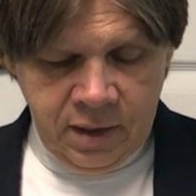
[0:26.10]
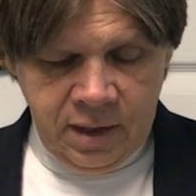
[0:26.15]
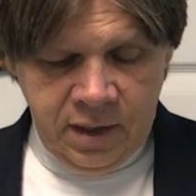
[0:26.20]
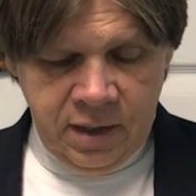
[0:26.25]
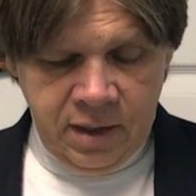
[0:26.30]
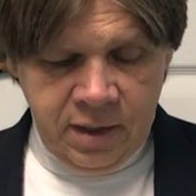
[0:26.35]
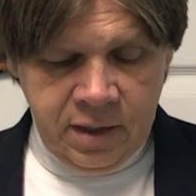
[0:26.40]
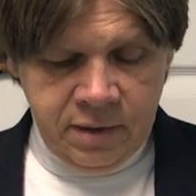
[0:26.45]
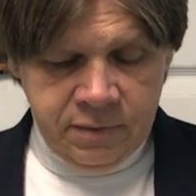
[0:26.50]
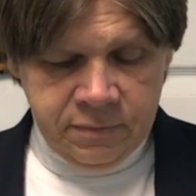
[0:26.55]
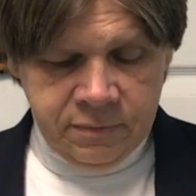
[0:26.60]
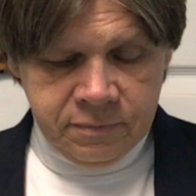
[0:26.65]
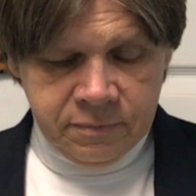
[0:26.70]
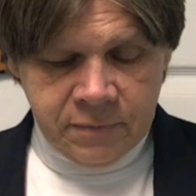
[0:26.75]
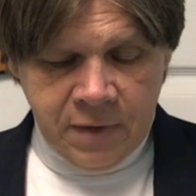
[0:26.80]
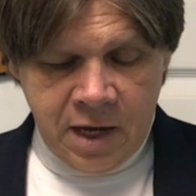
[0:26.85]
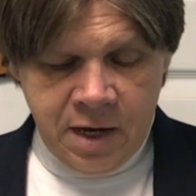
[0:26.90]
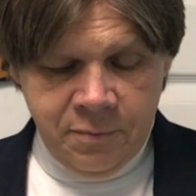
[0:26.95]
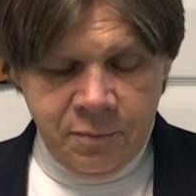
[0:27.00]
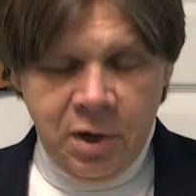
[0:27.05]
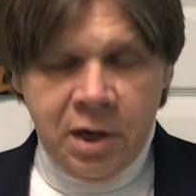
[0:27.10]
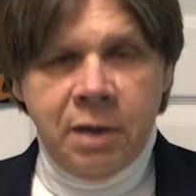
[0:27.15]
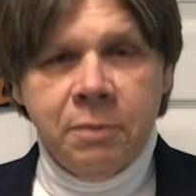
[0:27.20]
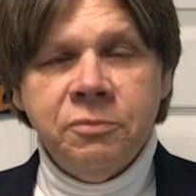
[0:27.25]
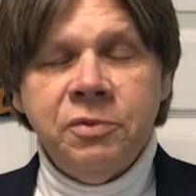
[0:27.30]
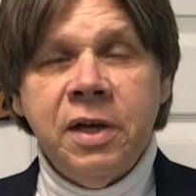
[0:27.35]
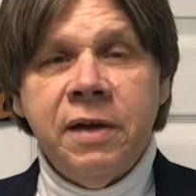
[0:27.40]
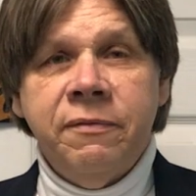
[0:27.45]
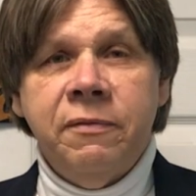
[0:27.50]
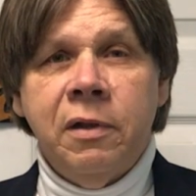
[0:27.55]
And
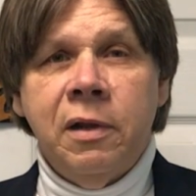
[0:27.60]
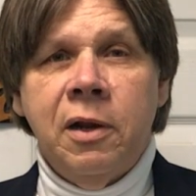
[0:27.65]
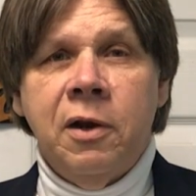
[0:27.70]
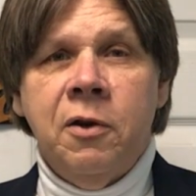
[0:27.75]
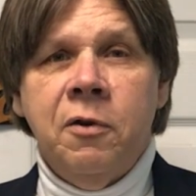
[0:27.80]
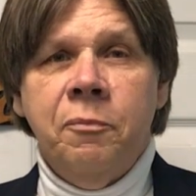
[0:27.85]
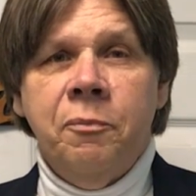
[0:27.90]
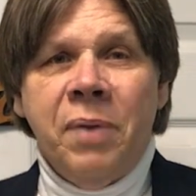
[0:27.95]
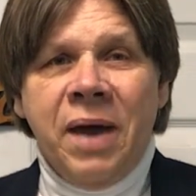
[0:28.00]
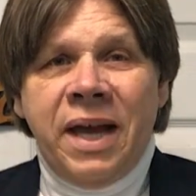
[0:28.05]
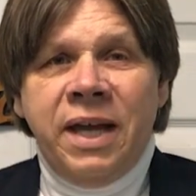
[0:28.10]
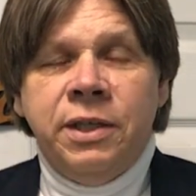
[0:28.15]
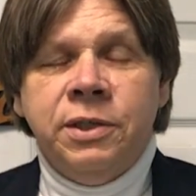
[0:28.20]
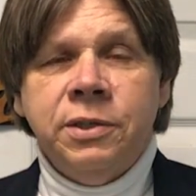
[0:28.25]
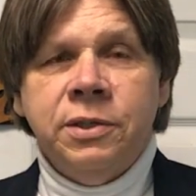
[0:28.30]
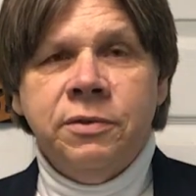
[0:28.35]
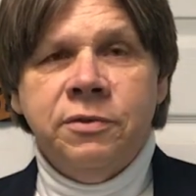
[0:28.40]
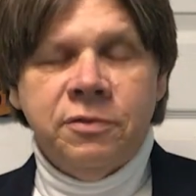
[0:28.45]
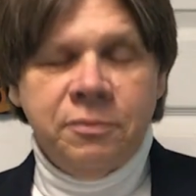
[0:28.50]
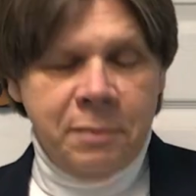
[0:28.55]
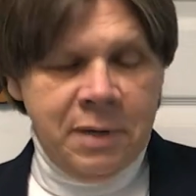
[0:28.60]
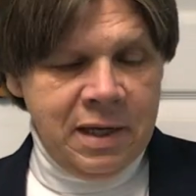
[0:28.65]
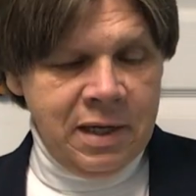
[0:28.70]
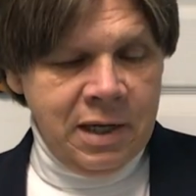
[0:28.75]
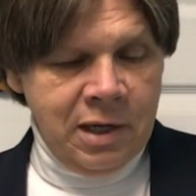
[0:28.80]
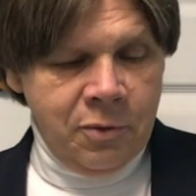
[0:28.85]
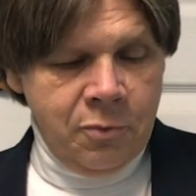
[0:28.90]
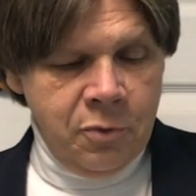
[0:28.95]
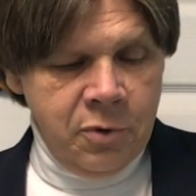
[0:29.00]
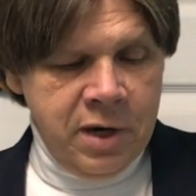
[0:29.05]
Abraham's having to learn patience, about
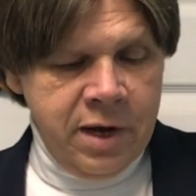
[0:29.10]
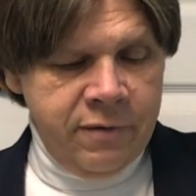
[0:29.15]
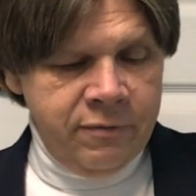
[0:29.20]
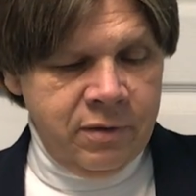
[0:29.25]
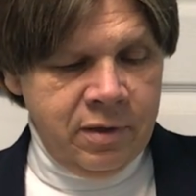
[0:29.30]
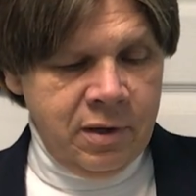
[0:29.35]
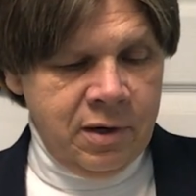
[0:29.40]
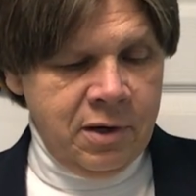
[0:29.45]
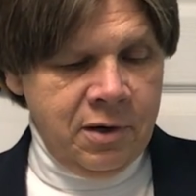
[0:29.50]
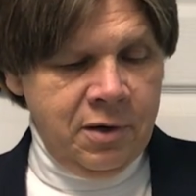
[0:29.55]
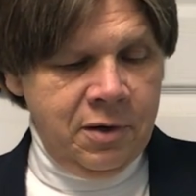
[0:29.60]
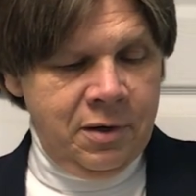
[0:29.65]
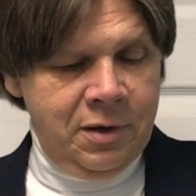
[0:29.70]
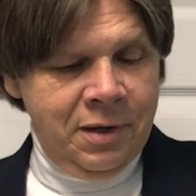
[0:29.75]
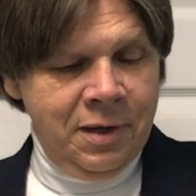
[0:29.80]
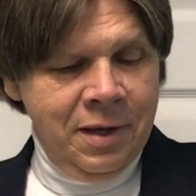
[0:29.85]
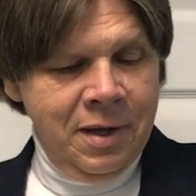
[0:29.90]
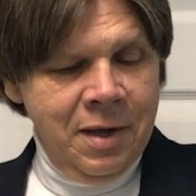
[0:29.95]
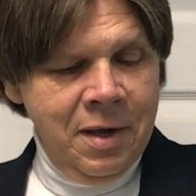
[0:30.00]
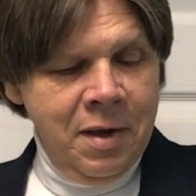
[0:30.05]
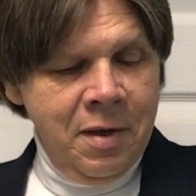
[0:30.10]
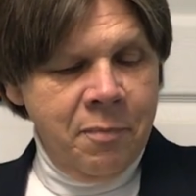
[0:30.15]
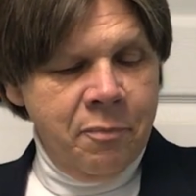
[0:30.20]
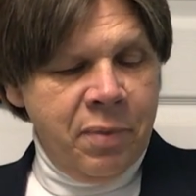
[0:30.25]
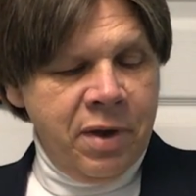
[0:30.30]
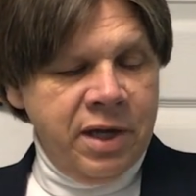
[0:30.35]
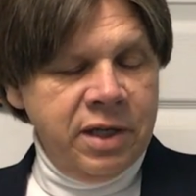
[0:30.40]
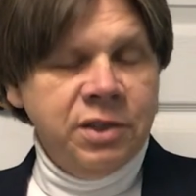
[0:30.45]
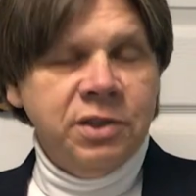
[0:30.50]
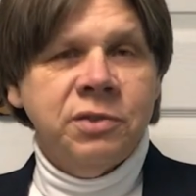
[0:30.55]
like we're having to learn
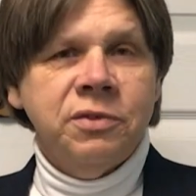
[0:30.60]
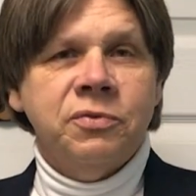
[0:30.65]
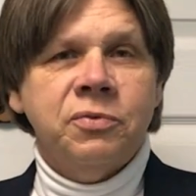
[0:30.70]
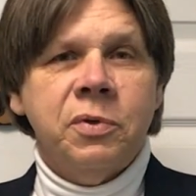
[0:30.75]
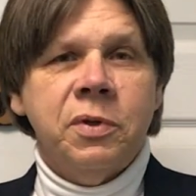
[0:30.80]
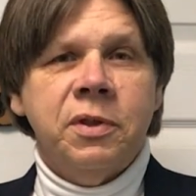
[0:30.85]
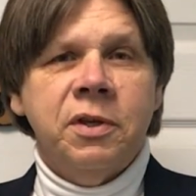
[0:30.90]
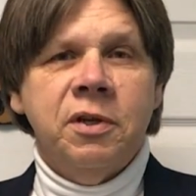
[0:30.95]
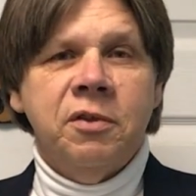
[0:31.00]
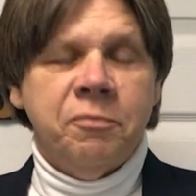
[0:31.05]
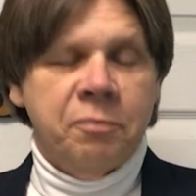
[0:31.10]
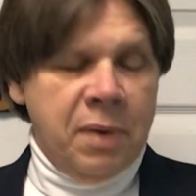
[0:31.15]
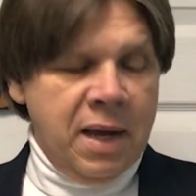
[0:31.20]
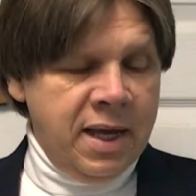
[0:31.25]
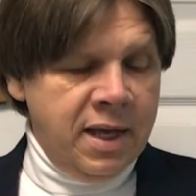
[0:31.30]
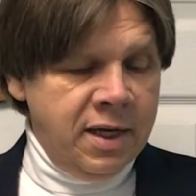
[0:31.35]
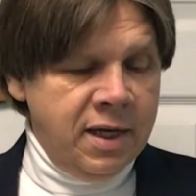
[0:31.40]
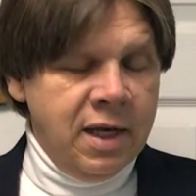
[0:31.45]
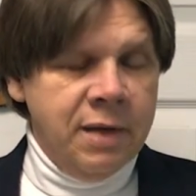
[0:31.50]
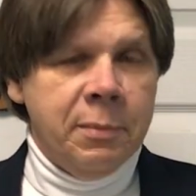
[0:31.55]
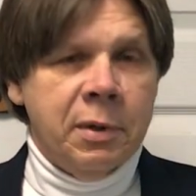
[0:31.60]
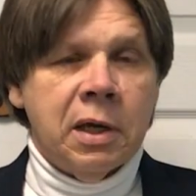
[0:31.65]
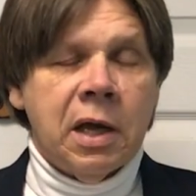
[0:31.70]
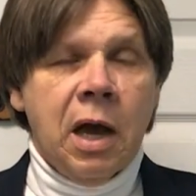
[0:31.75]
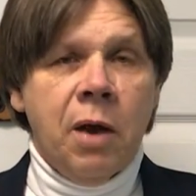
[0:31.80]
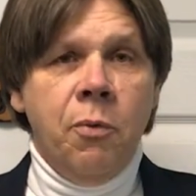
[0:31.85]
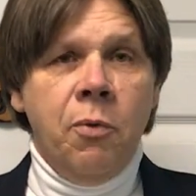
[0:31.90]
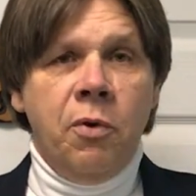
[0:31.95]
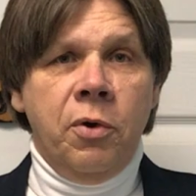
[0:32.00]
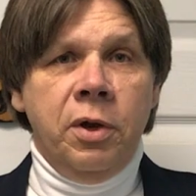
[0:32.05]
patience with this pandemic.
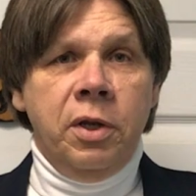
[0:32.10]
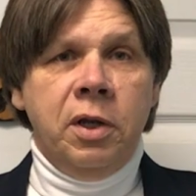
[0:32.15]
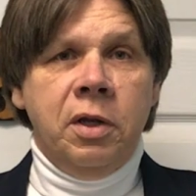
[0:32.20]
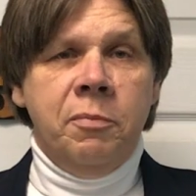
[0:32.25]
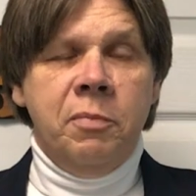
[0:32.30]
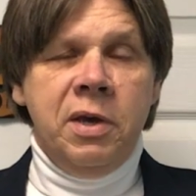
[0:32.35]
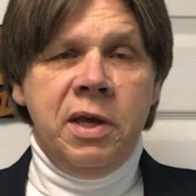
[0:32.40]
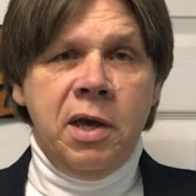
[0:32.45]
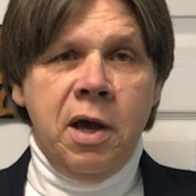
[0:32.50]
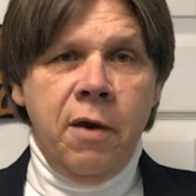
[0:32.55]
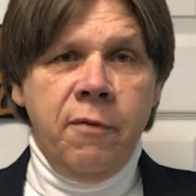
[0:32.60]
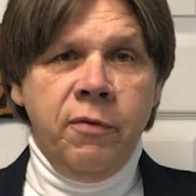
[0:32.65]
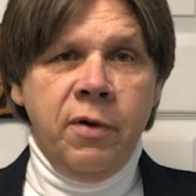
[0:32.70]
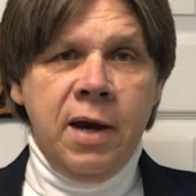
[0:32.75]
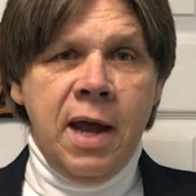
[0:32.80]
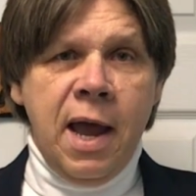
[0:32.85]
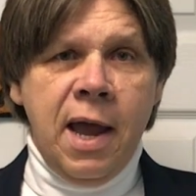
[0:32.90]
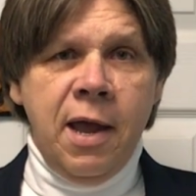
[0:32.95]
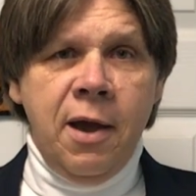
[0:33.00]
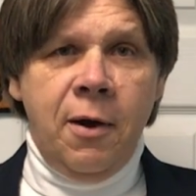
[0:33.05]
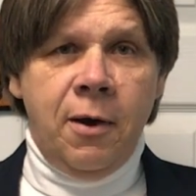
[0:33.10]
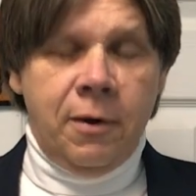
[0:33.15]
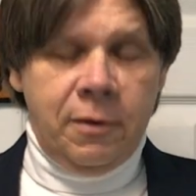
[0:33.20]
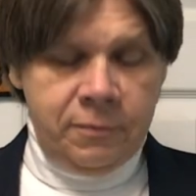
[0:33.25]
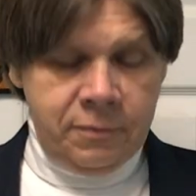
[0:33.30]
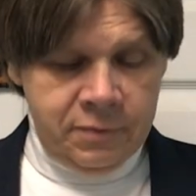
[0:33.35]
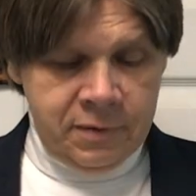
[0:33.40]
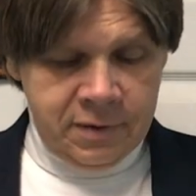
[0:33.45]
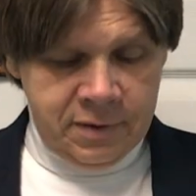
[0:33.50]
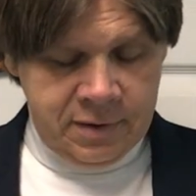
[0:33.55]
I want it to be over now.
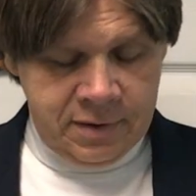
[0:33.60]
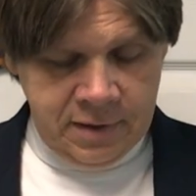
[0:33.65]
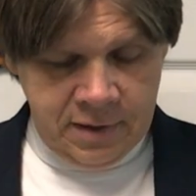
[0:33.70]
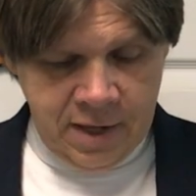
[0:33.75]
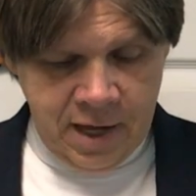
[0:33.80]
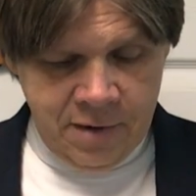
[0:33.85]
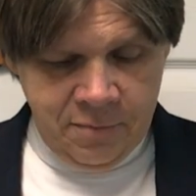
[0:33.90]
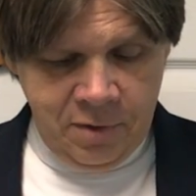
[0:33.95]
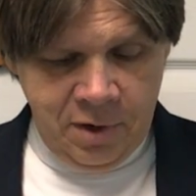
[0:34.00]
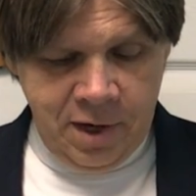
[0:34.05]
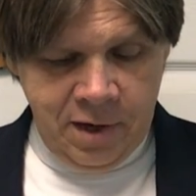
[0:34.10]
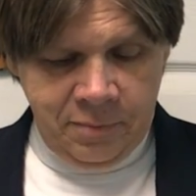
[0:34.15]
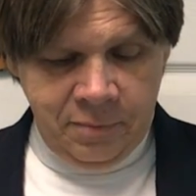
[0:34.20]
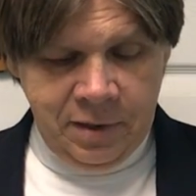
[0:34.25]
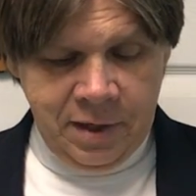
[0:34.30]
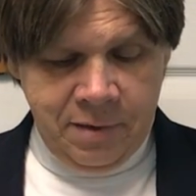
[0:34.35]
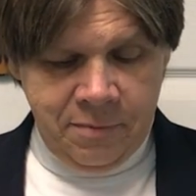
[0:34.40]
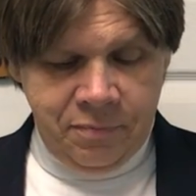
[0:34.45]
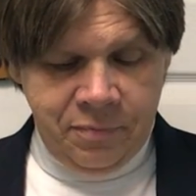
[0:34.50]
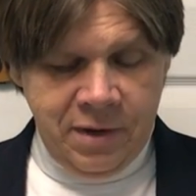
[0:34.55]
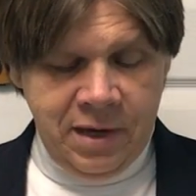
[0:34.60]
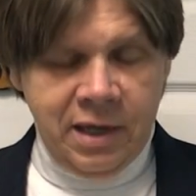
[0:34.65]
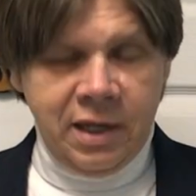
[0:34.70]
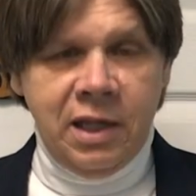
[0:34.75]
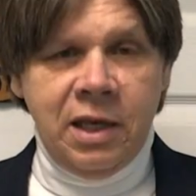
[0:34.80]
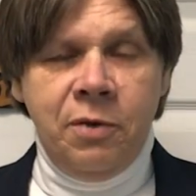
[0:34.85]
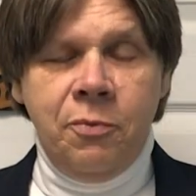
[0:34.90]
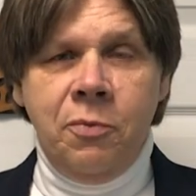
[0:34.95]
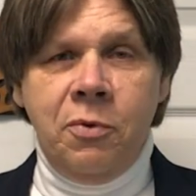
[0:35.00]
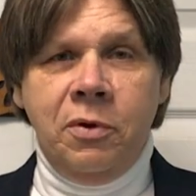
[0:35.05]
Abraham kept thinking
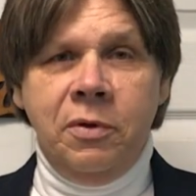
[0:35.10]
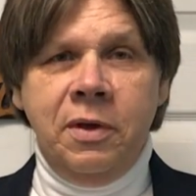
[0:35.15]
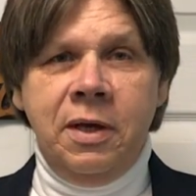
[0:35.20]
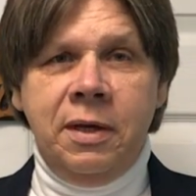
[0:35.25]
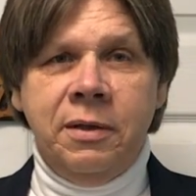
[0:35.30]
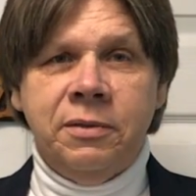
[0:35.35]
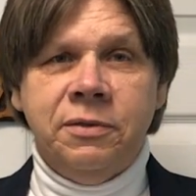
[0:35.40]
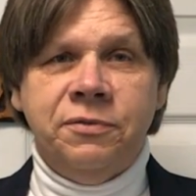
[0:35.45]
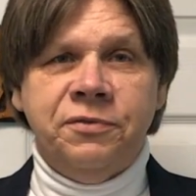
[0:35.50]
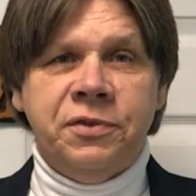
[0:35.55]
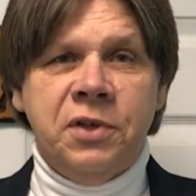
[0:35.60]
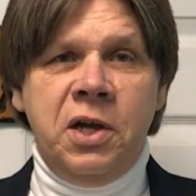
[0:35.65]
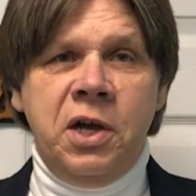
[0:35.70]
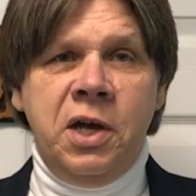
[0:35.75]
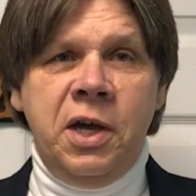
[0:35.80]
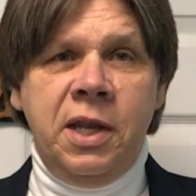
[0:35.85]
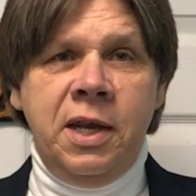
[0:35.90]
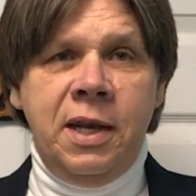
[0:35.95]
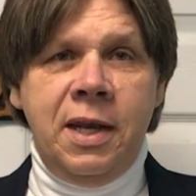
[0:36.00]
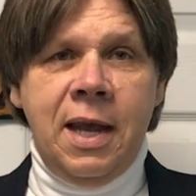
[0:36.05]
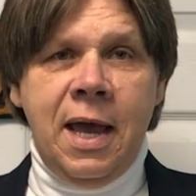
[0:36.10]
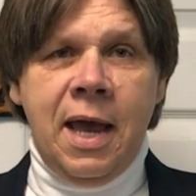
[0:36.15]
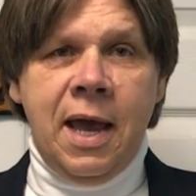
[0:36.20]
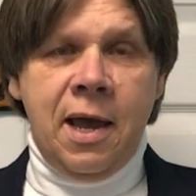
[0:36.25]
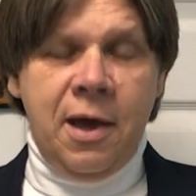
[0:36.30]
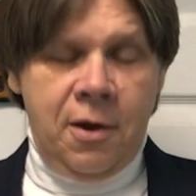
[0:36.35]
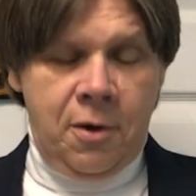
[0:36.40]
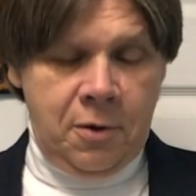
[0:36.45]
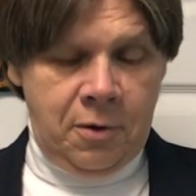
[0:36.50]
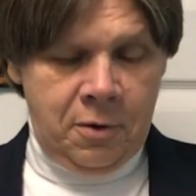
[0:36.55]
he wanted that son
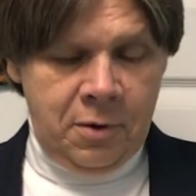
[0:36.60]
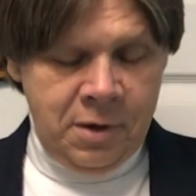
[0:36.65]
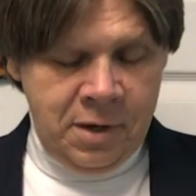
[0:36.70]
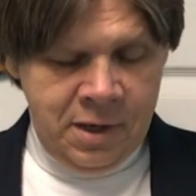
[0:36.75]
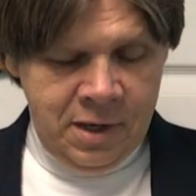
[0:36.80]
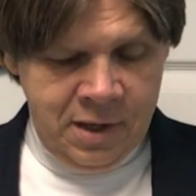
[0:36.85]
now.